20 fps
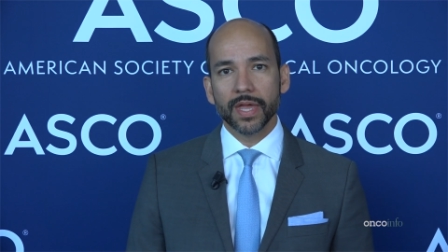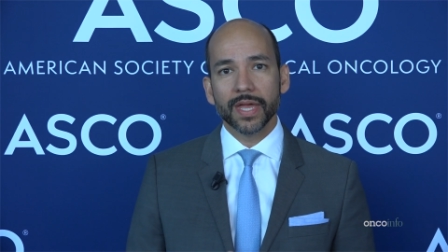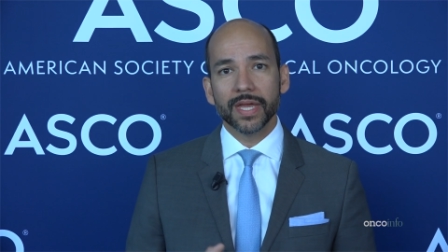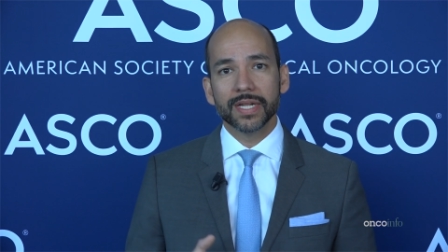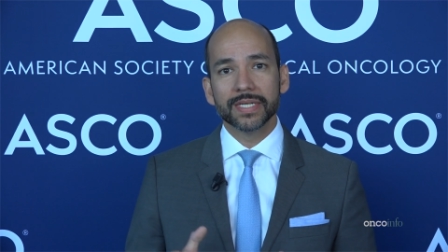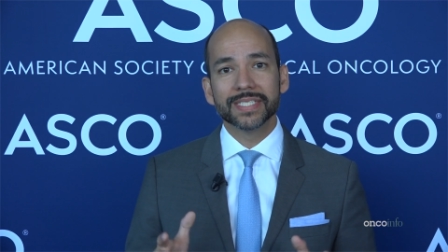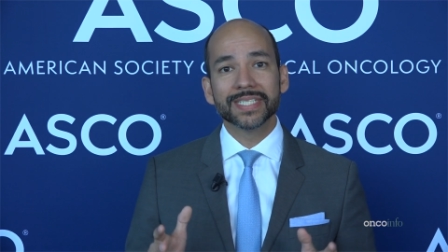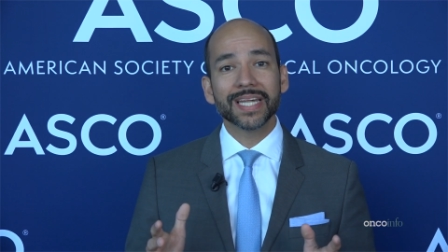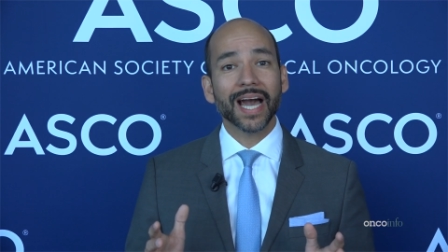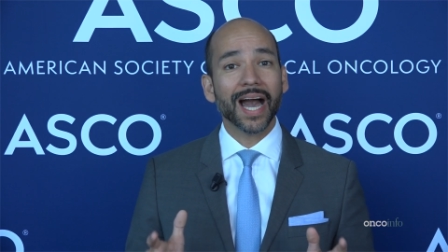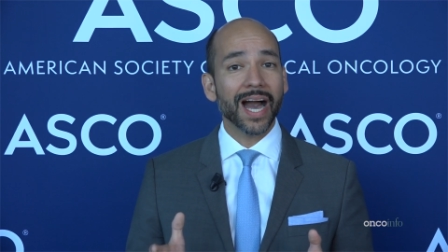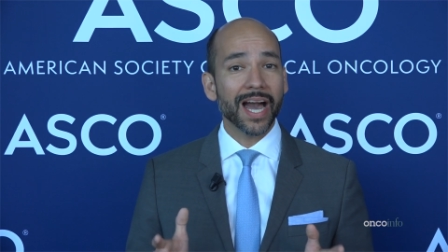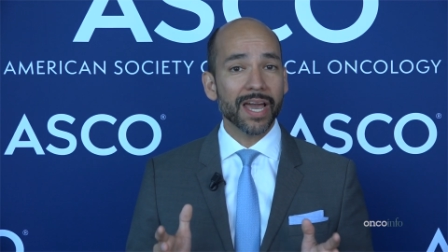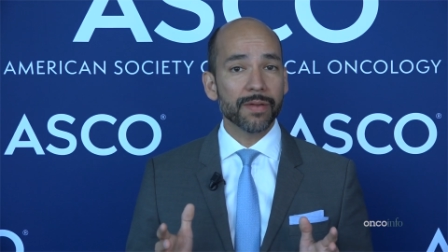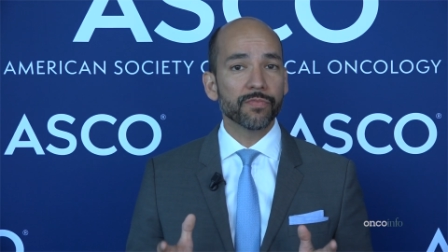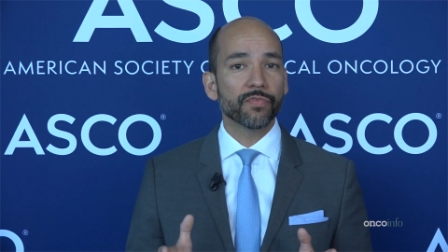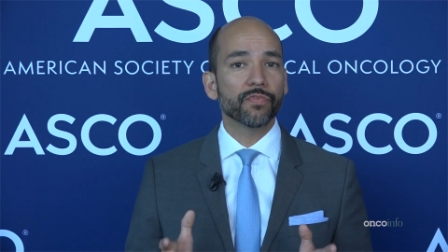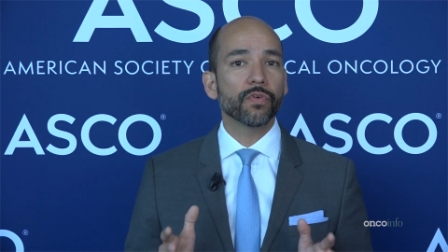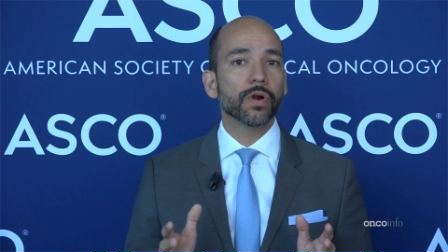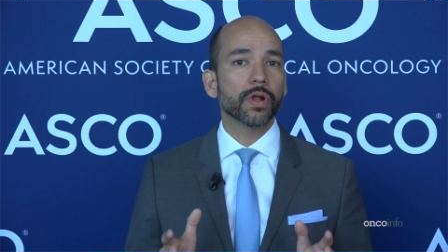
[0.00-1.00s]
And
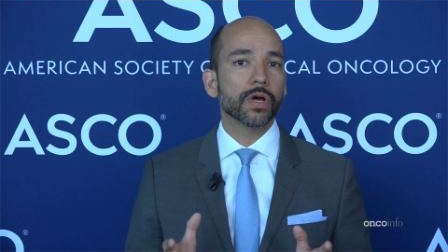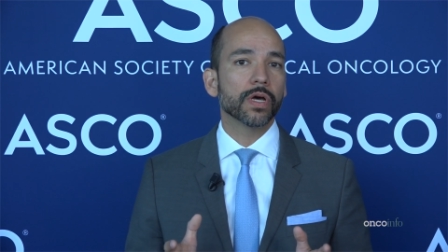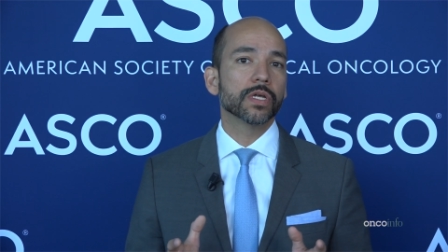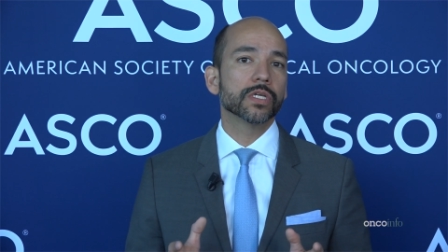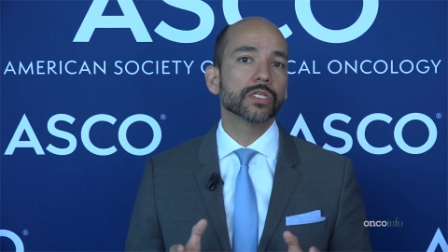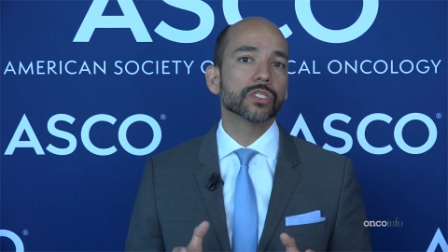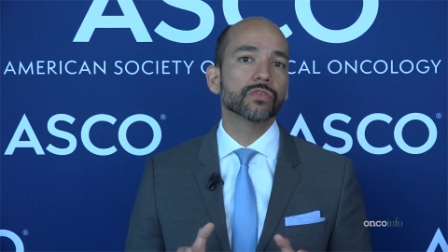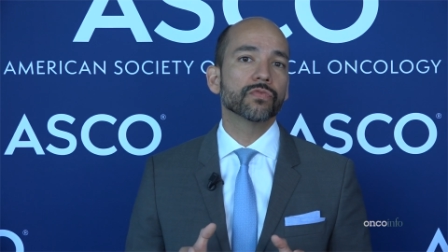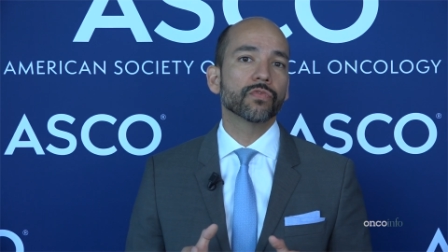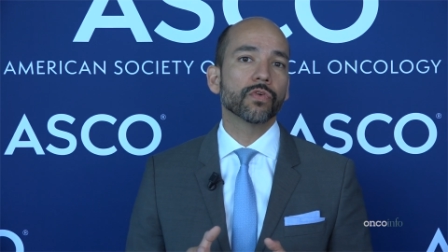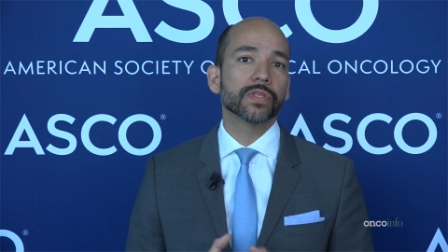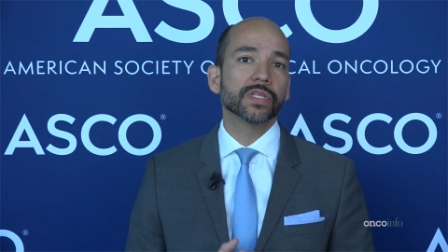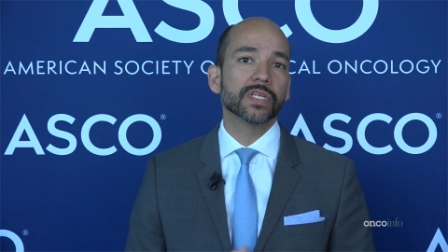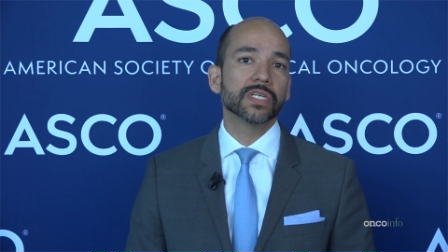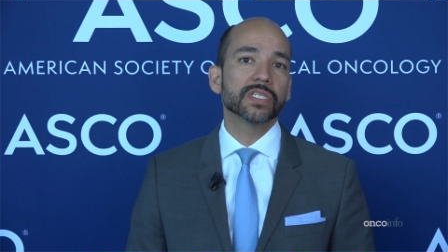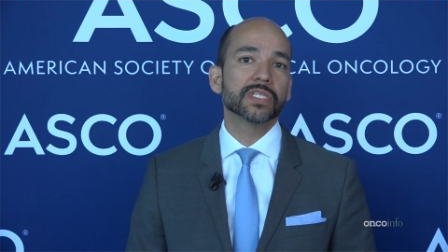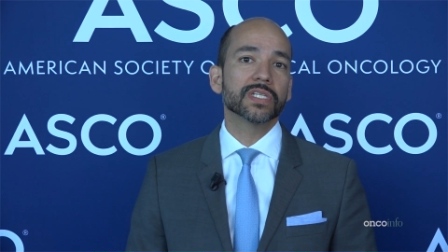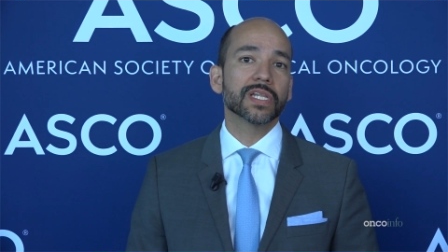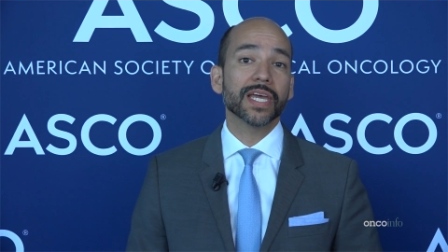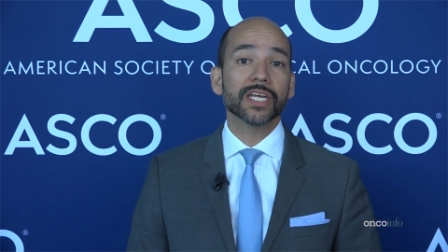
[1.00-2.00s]
time for us for
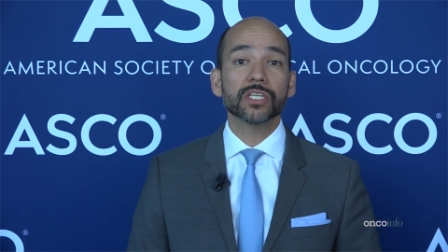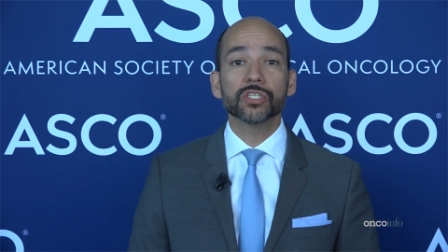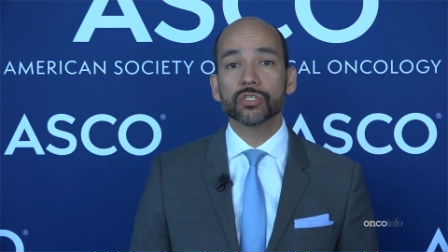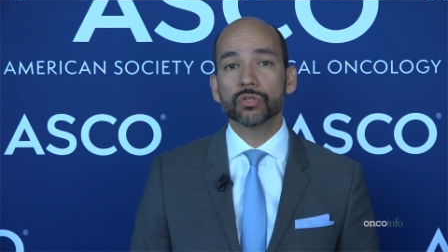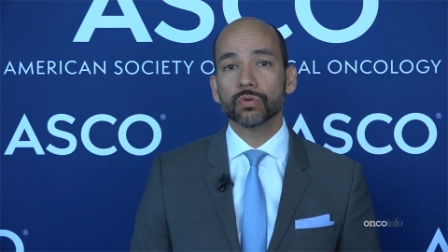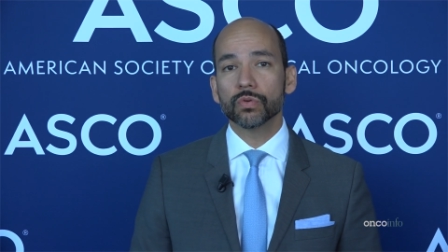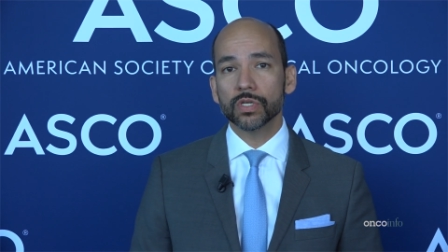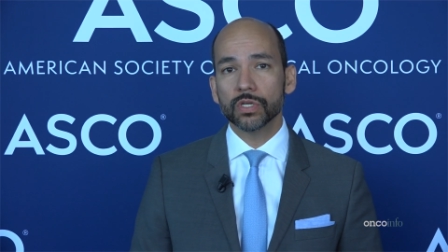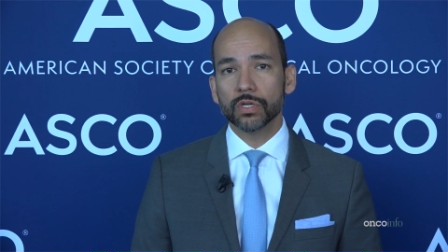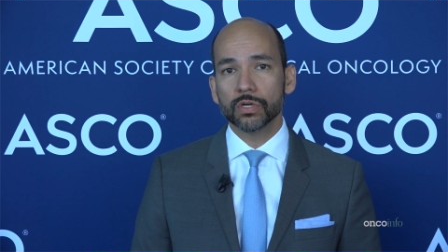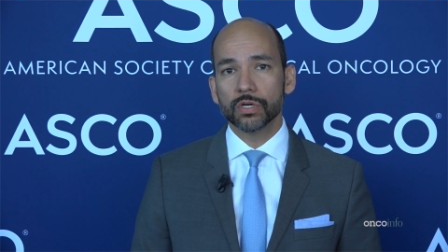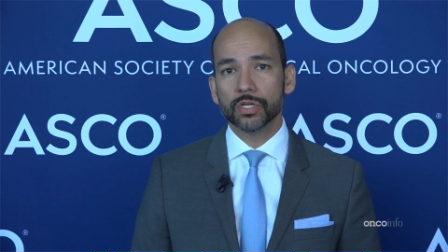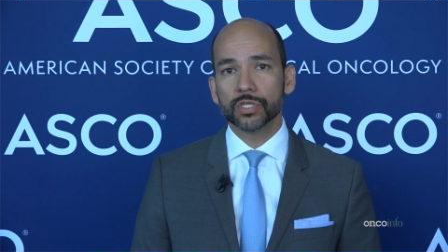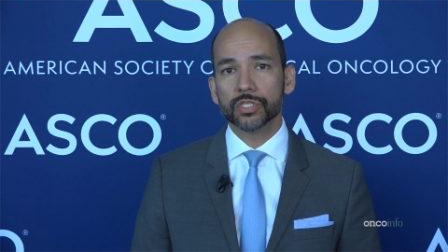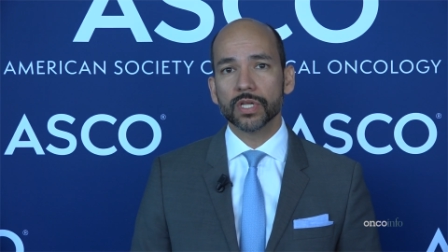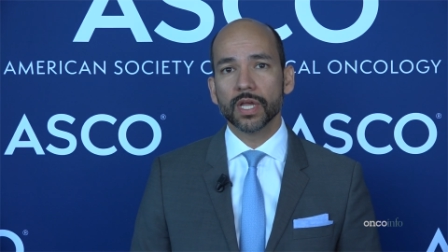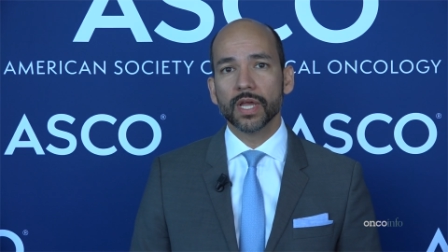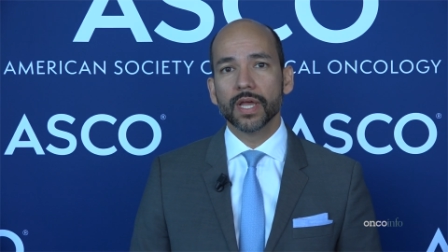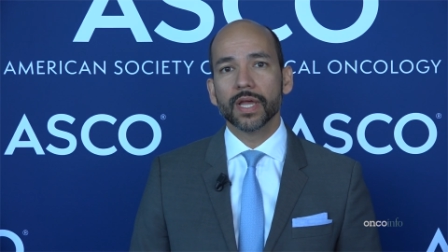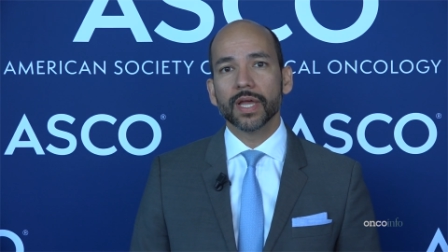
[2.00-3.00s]
these last two years